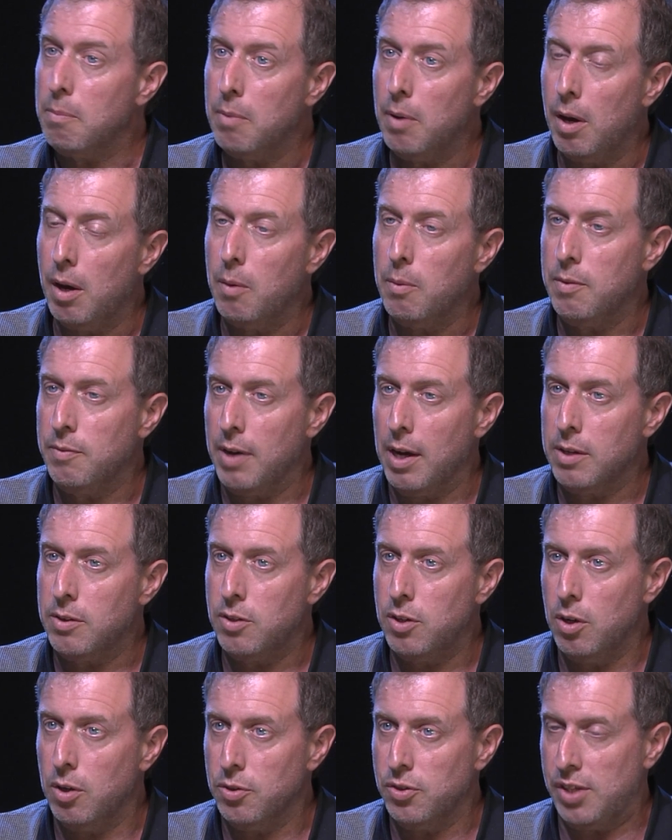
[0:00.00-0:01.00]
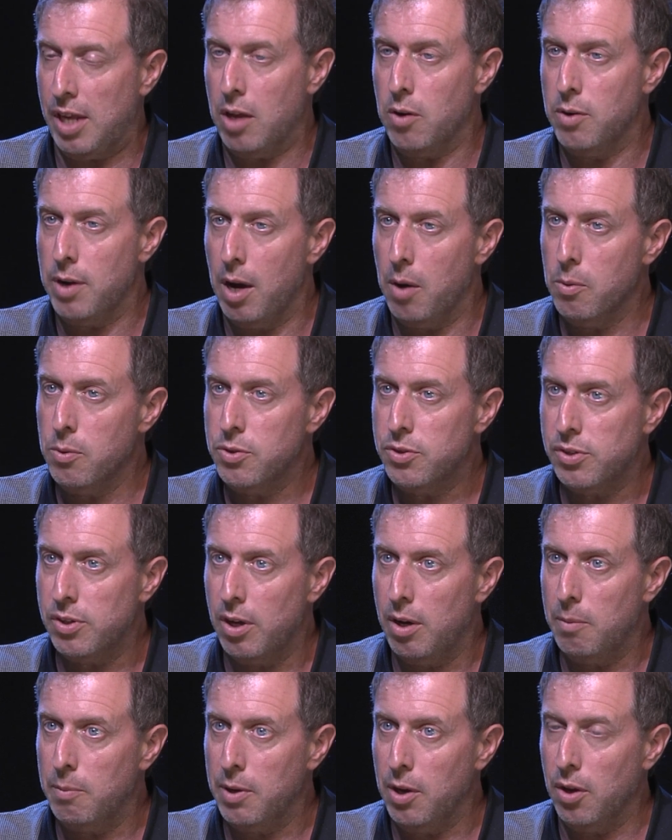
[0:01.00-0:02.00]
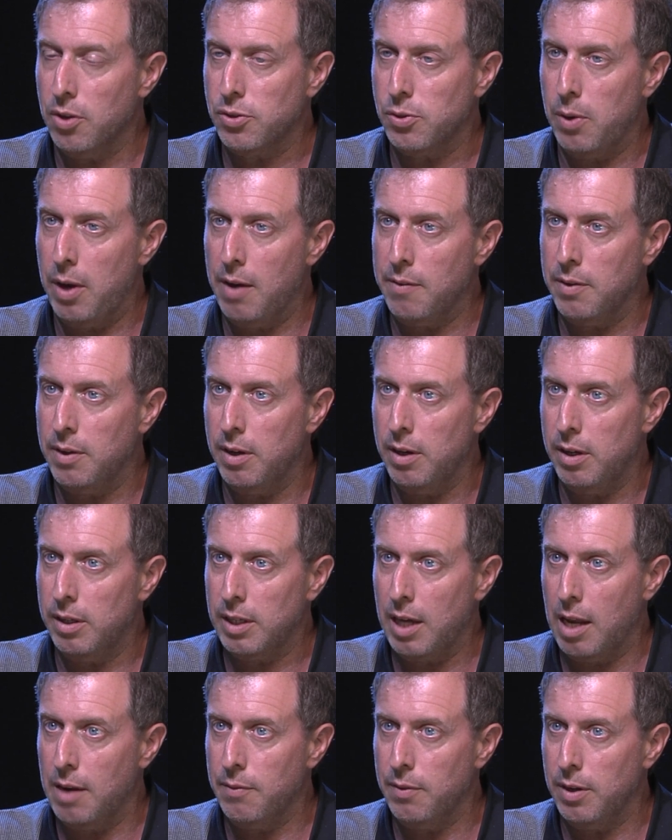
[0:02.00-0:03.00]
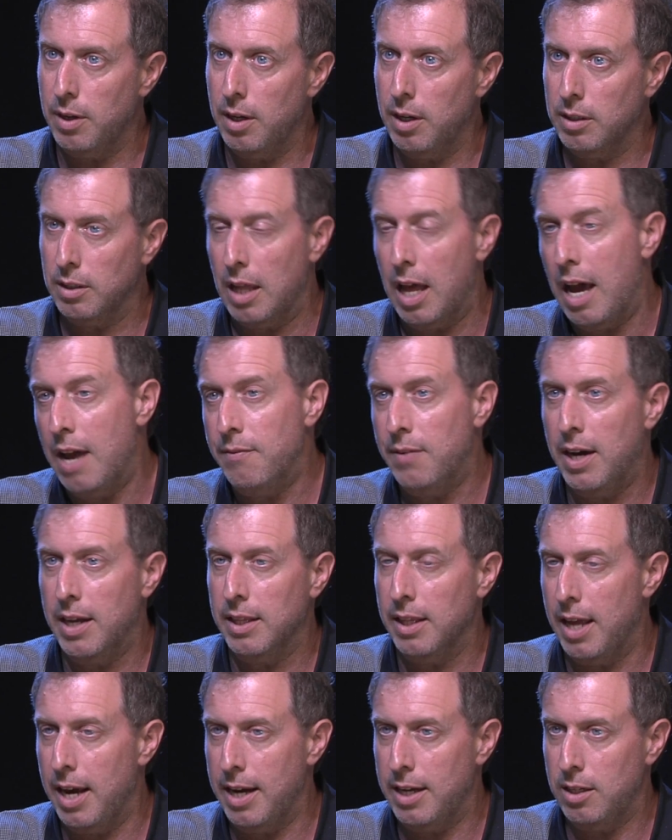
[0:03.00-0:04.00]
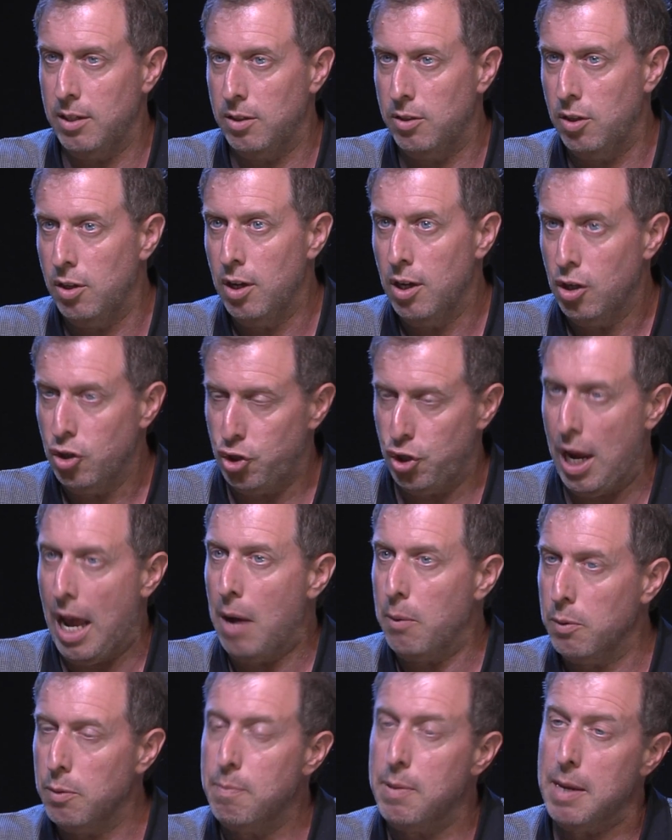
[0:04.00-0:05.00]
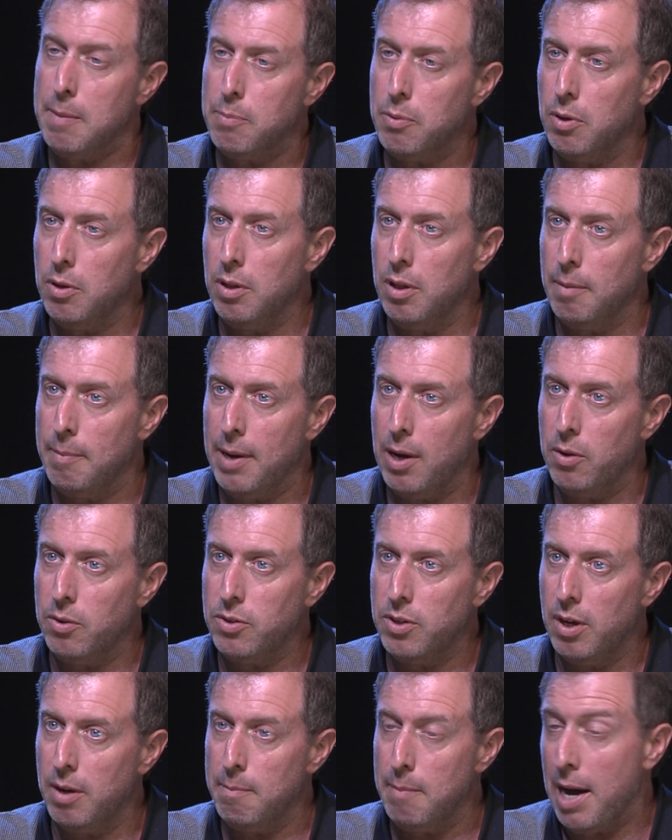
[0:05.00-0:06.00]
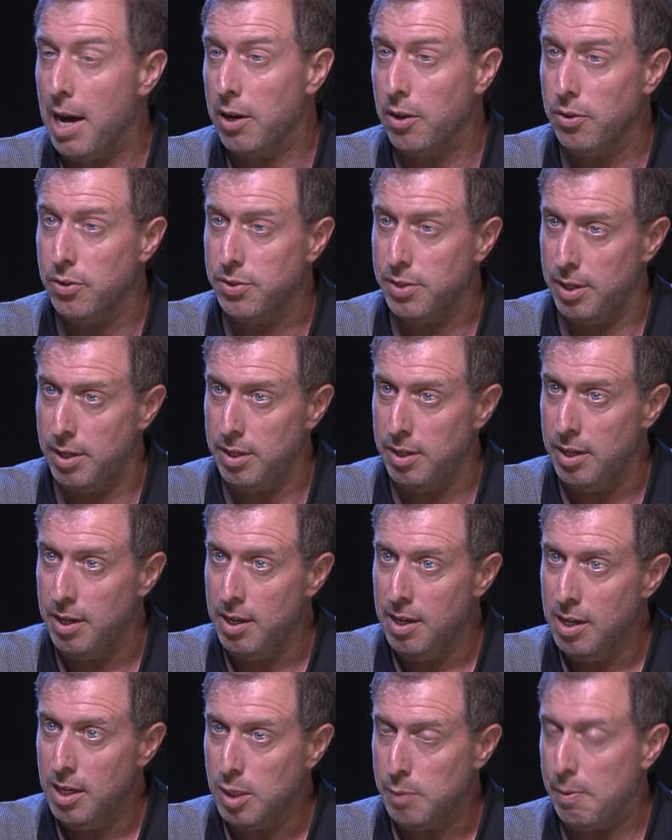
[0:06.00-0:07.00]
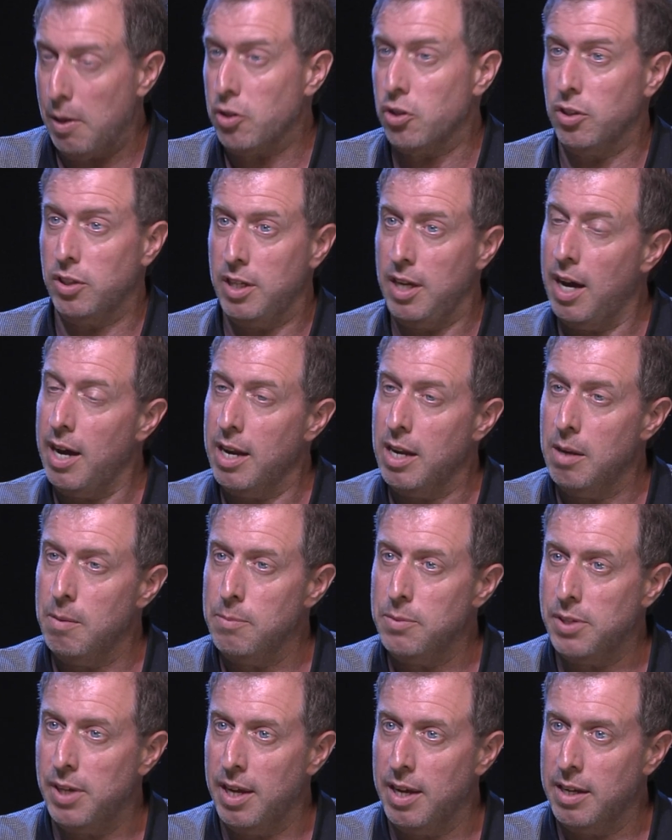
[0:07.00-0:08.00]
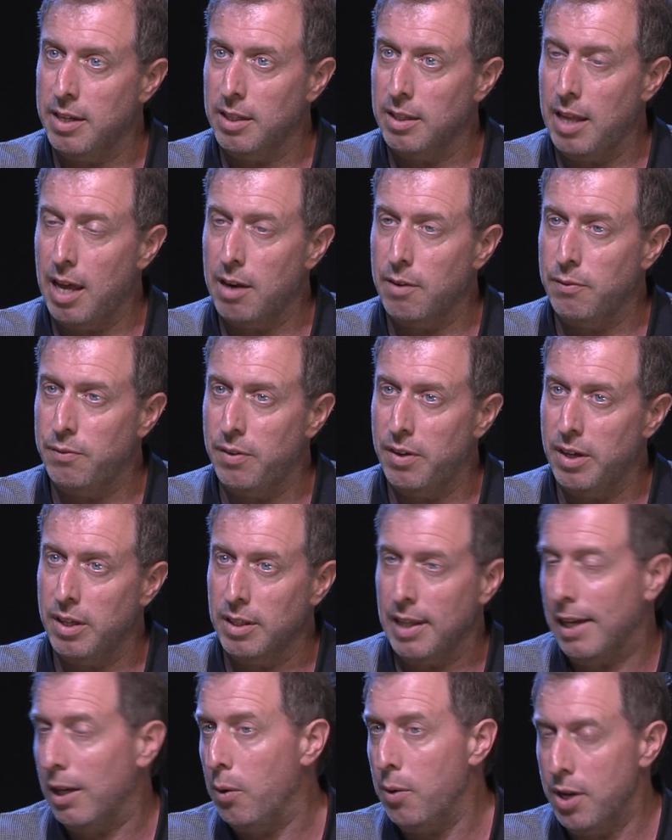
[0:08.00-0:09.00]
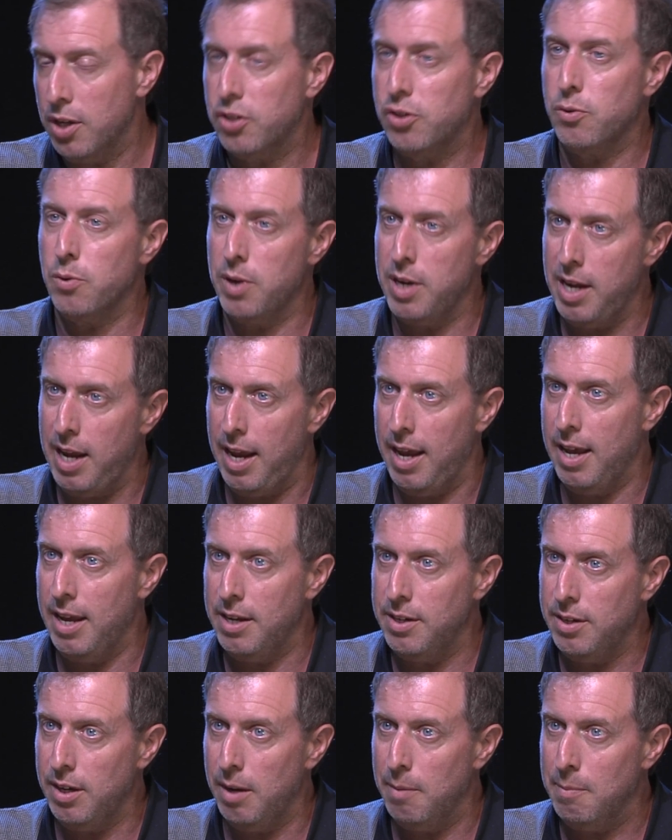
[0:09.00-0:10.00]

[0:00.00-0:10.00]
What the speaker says: up. We've got standard hours. We also have a kind of a live online chat with people about models and specialty items and a lot of Lego history and